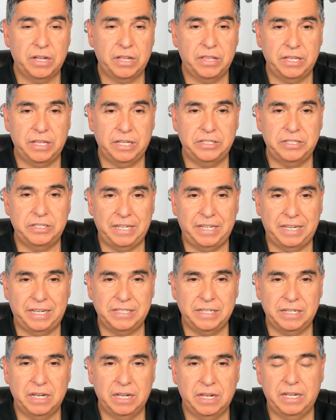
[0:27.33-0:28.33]
this
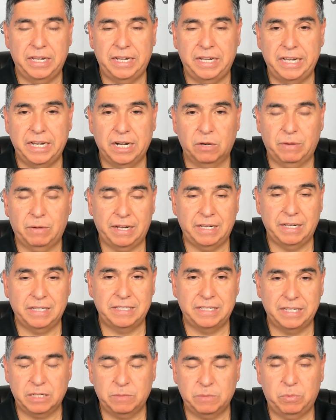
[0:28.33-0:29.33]
season, ERA
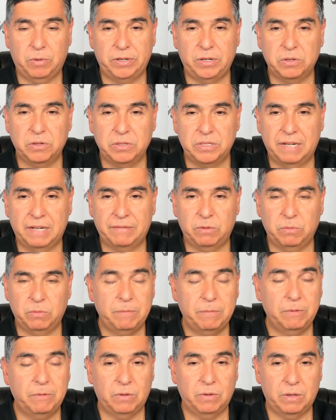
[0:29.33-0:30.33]
6.07,
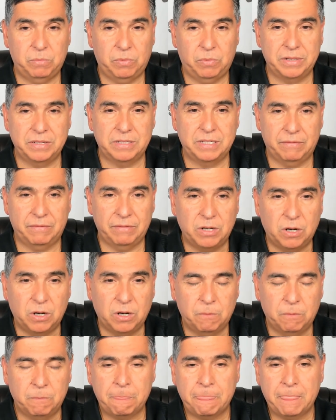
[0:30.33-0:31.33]
whip of
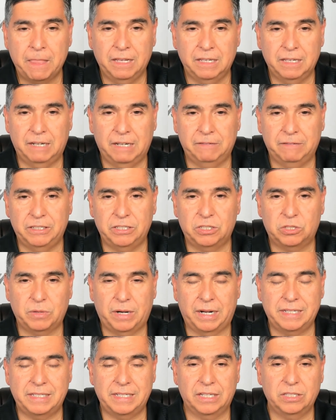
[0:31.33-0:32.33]
1.70. Lefty
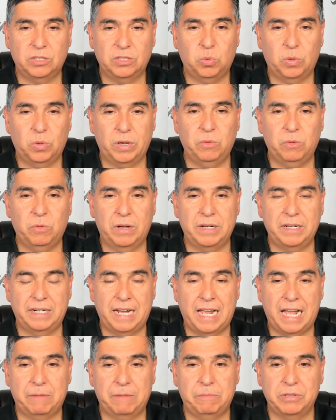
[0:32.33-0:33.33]
strikes out
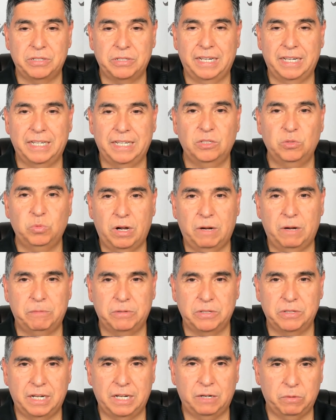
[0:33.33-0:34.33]
21.5%,
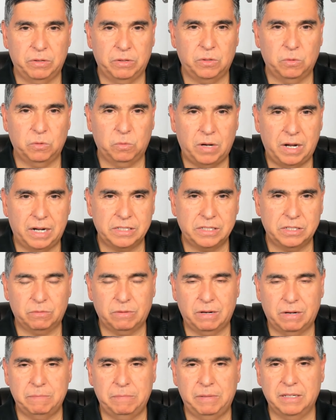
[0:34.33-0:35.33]
12% with the walks, and
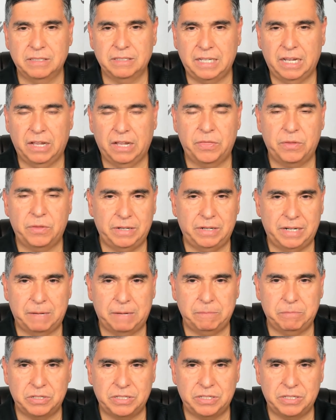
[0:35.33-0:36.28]
ground balls out 39%,